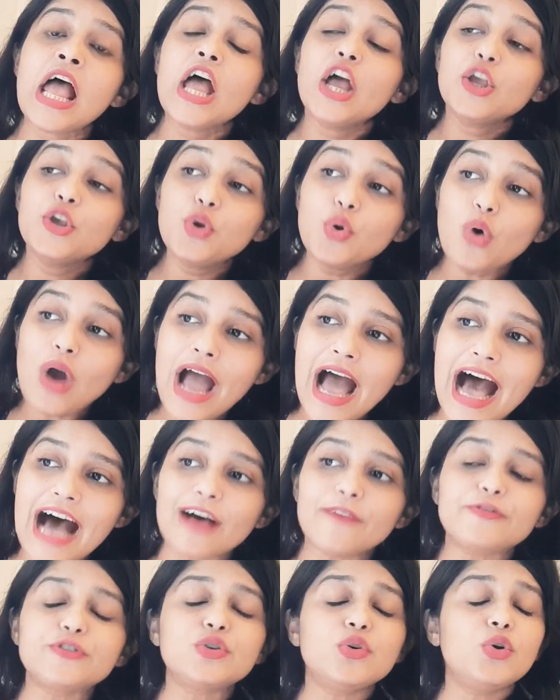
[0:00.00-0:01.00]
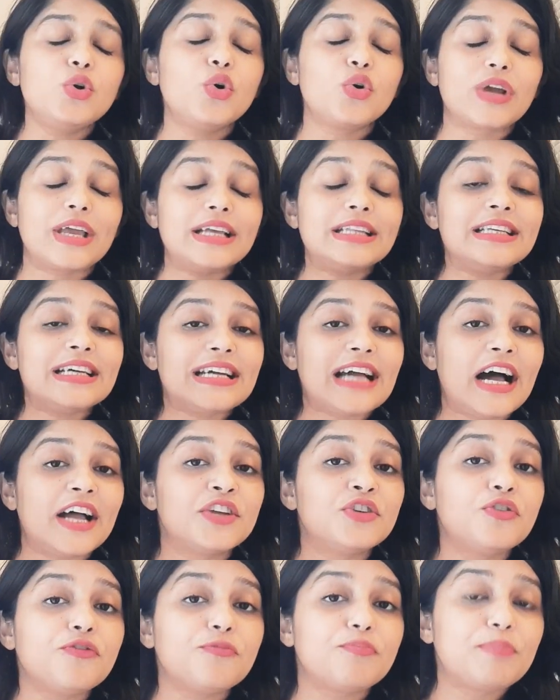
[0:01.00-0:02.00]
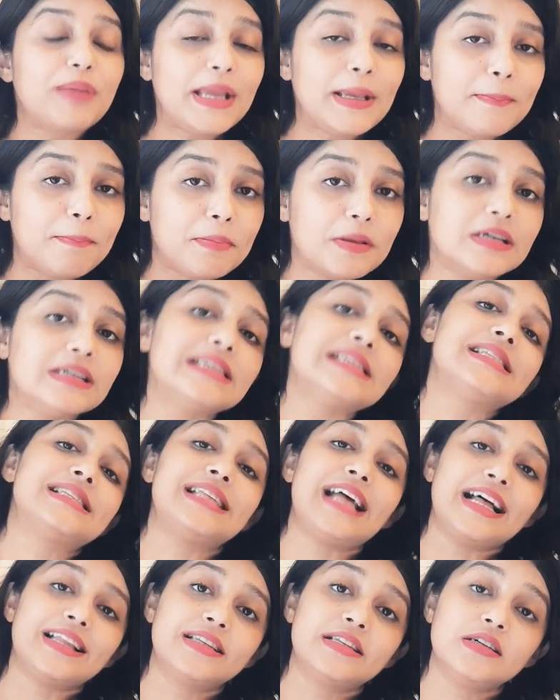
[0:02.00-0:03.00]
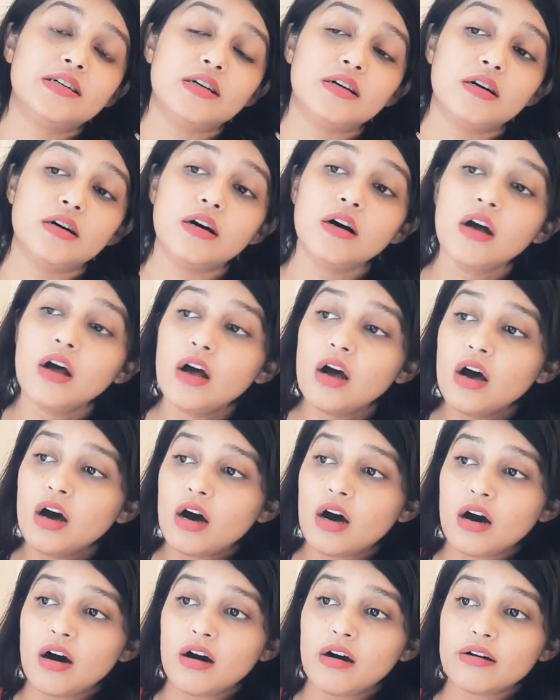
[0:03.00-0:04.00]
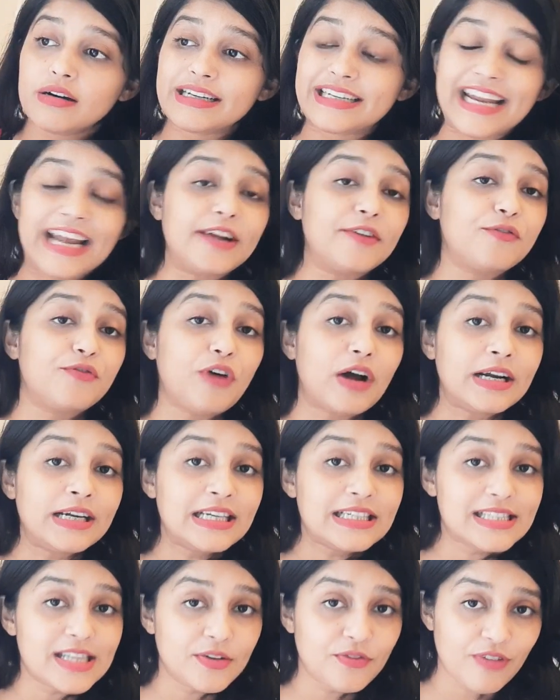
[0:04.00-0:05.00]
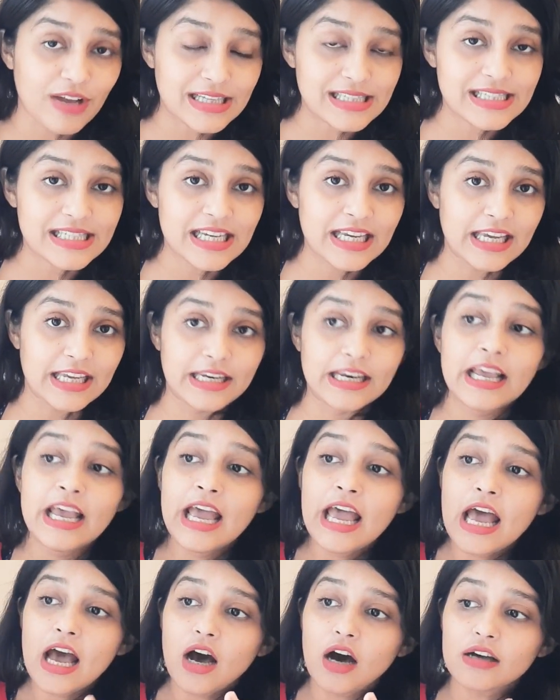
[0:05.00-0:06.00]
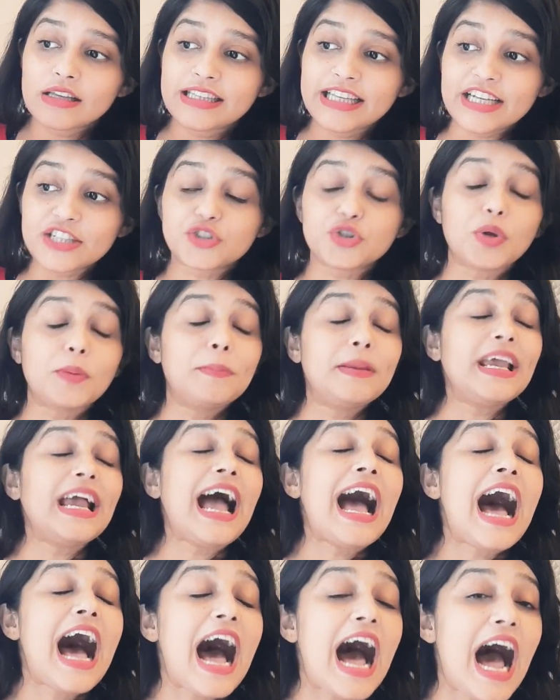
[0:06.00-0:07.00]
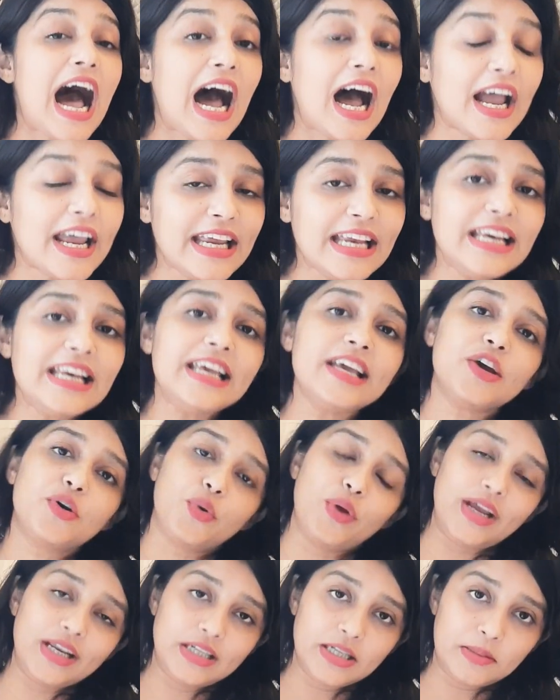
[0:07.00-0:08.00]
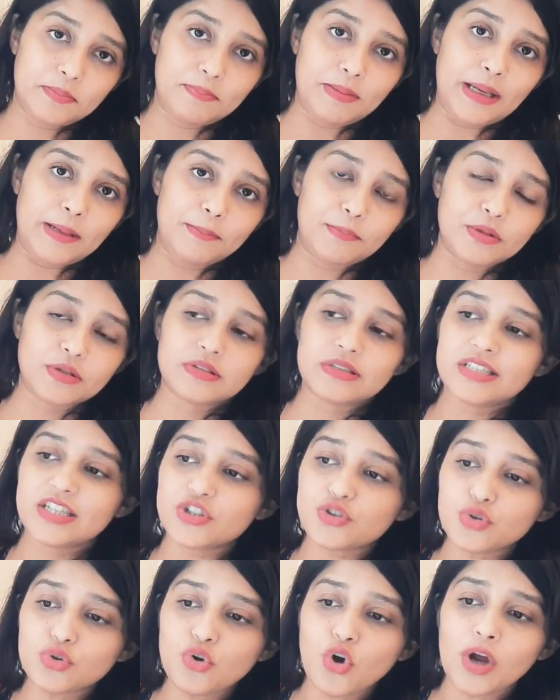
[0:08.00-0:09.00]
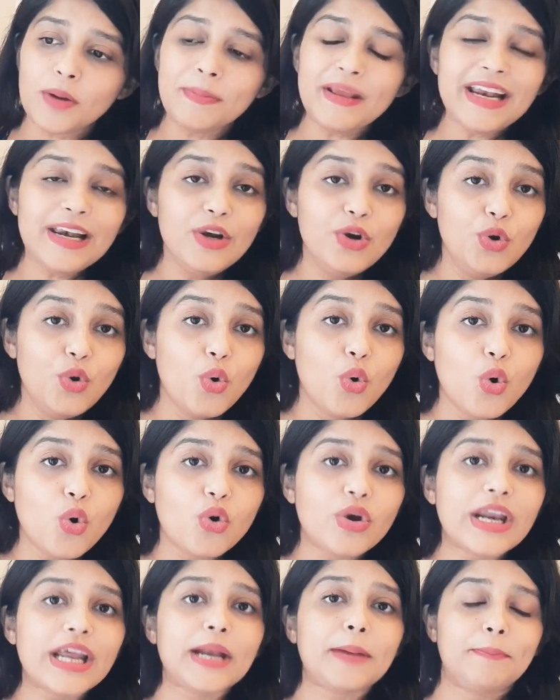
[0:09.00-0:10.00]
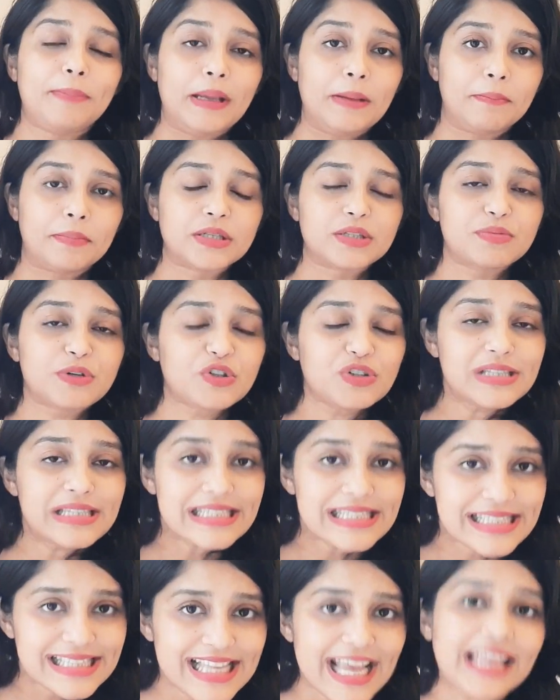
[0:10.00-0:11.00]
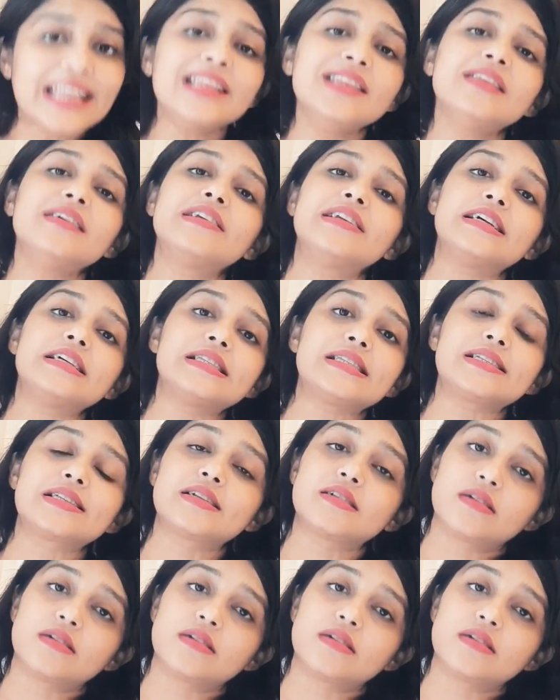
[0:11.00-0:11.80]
You have to look at the kind of papers that the debt fund is investing in. They should be highly graded papers. They should not be low grade papers, because then the risk